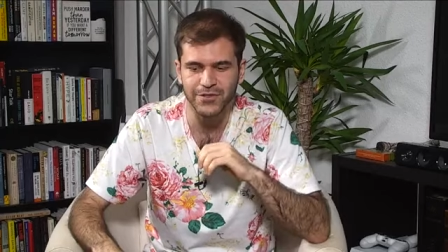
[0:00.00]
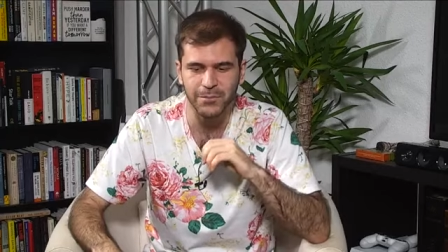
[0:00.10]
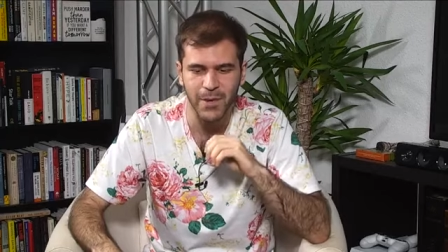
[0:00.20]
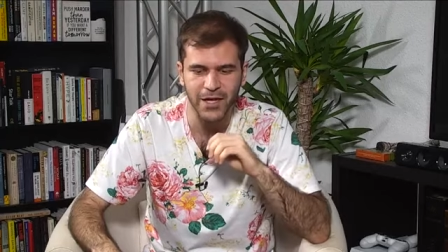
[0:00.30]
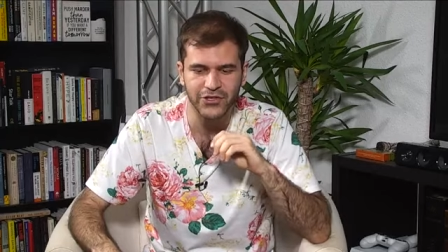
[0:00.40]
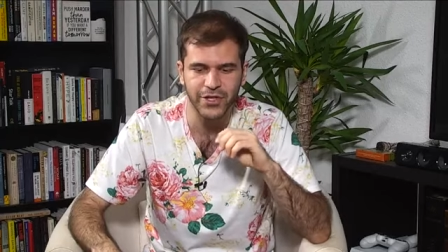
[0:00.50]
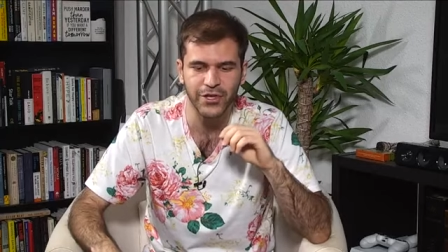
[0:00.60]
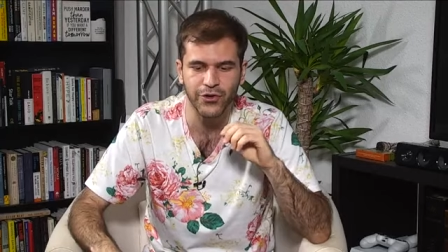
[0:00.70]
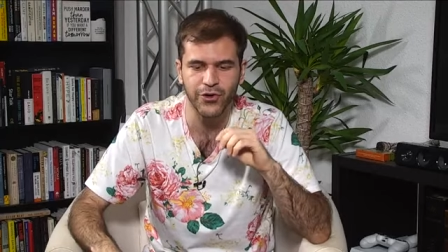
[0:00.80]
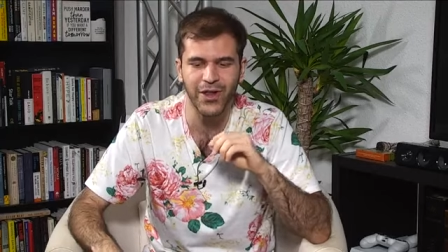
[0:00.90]
to
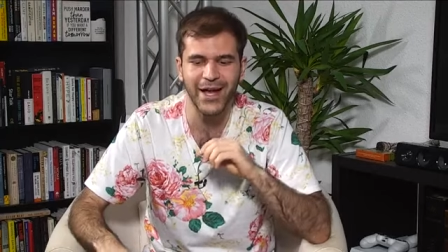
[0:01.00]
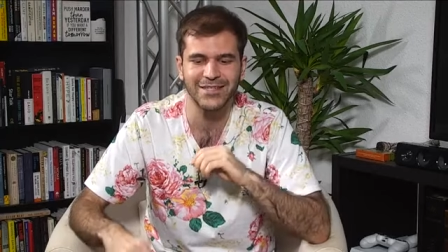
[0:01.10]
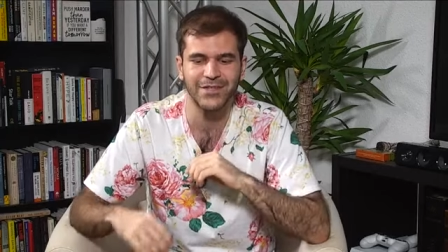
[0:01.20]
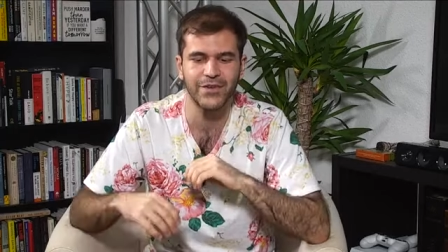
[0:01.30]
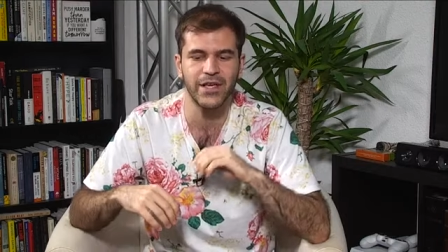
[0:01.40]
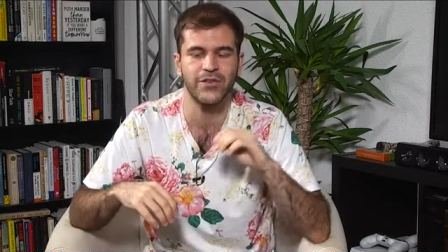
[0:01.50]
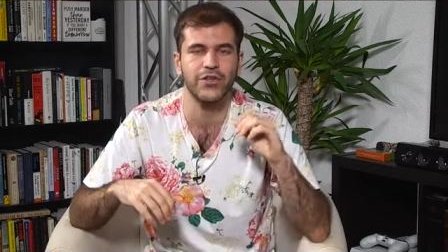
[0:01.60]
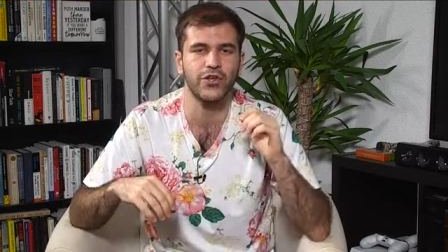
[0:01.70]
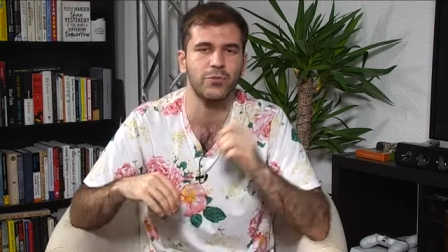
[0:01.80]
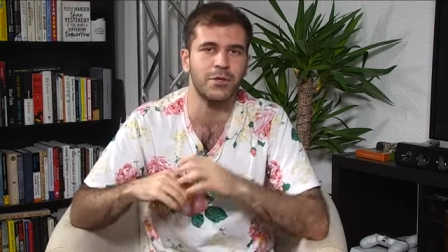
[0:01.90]
modulate neural activity in
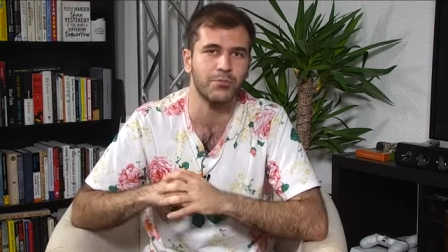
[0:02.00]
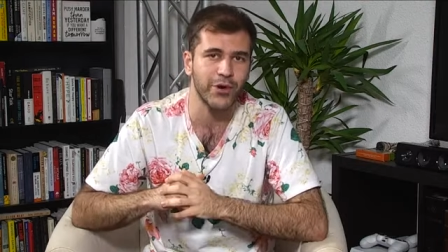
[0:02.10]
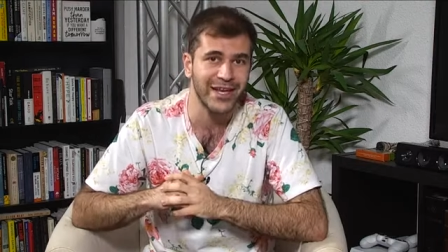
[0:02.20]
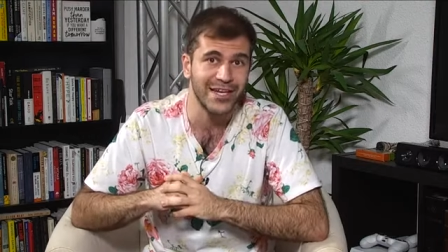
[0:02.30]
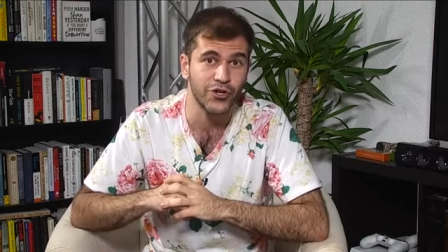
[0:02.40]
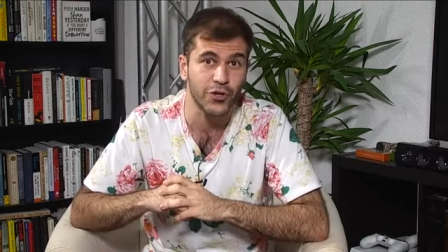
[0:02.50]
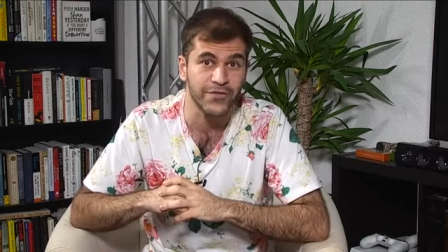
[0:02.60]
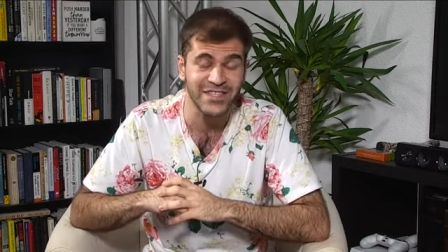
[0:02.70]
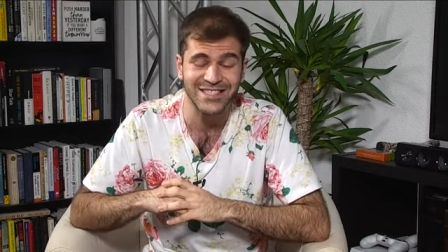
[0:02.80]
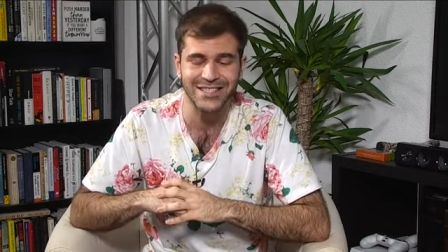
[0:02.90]
the human brain and
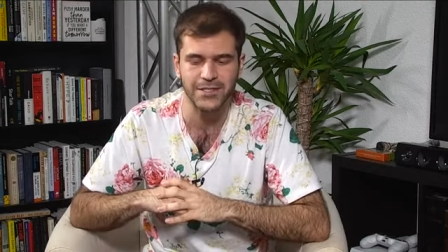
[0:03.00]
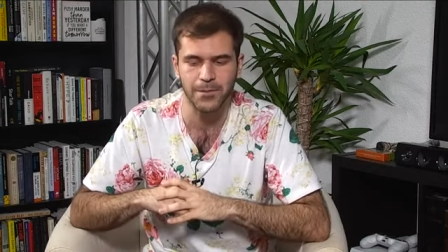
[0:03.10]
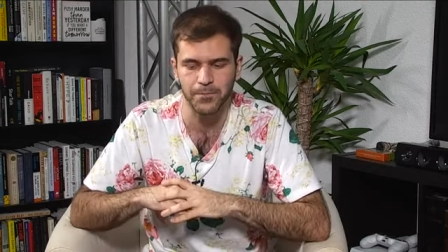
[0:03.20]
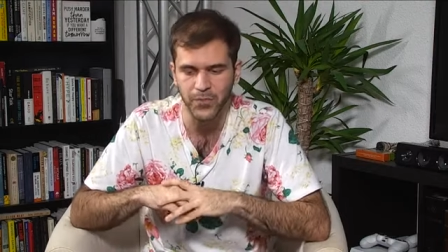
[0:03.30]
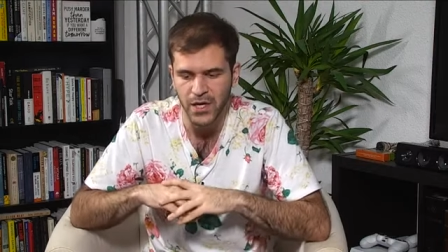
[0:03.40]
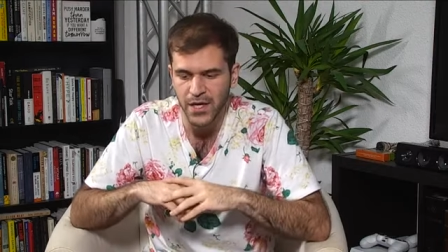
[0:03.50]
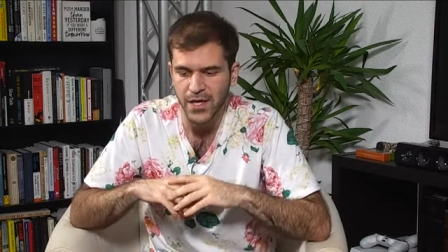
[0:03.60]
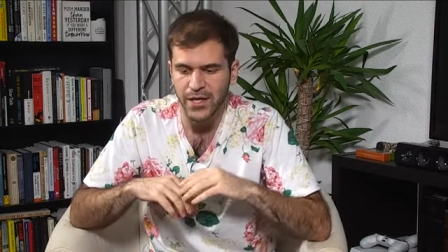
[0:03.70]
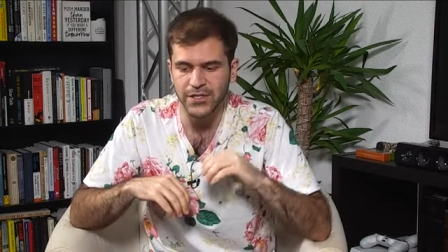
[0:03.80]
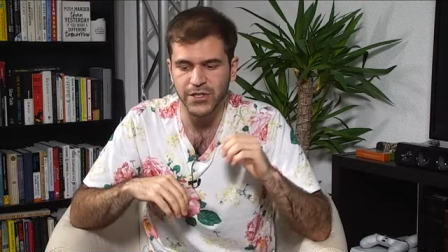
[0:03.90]
nervous system.
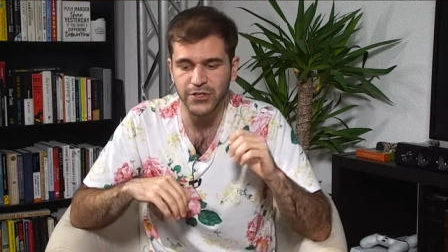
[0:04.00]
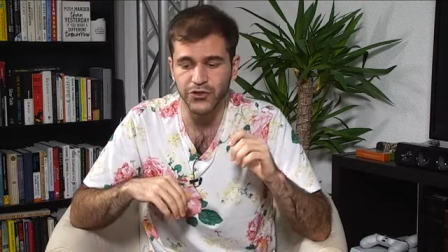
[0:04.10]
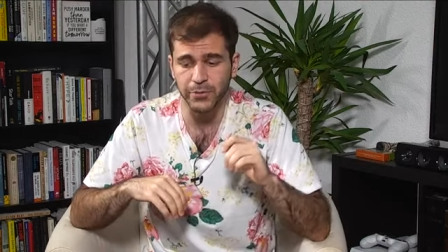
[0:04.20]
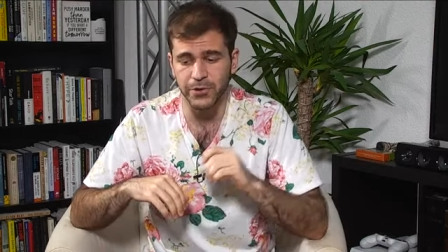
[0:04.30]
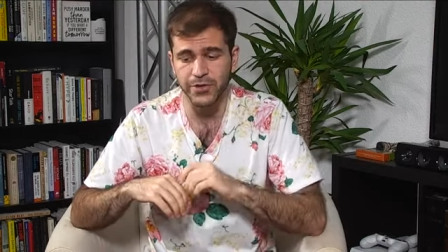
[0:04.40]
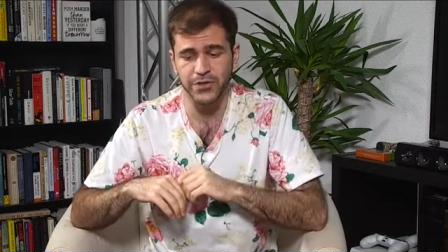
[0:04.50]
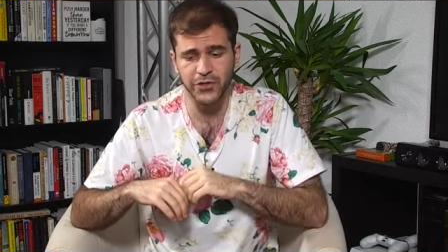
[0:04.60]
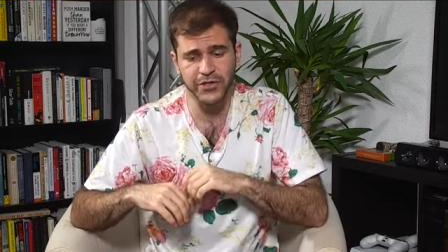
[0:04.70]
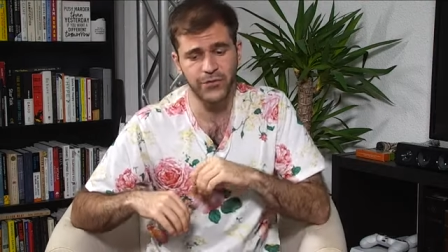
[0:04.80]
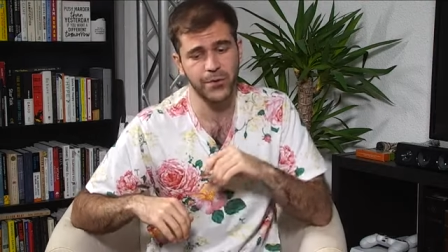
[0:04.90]
He is a contributor to the
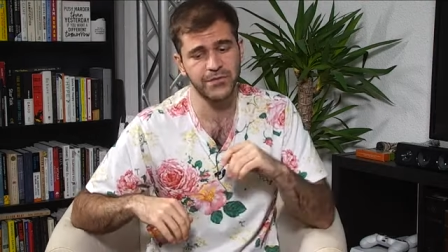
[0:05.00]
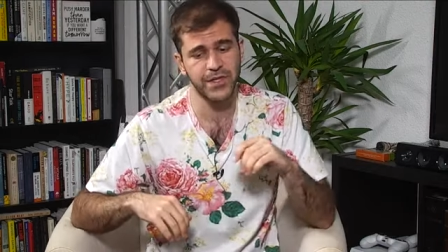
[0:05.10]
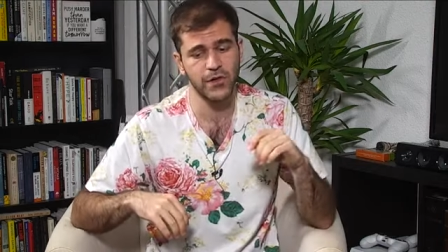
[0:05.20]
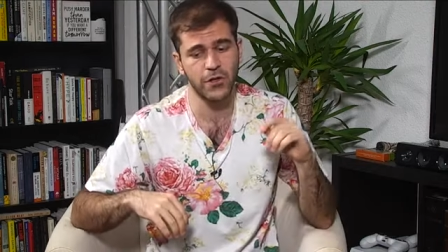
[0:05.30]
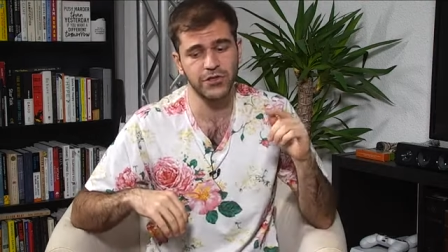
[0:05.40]
Transformative Technology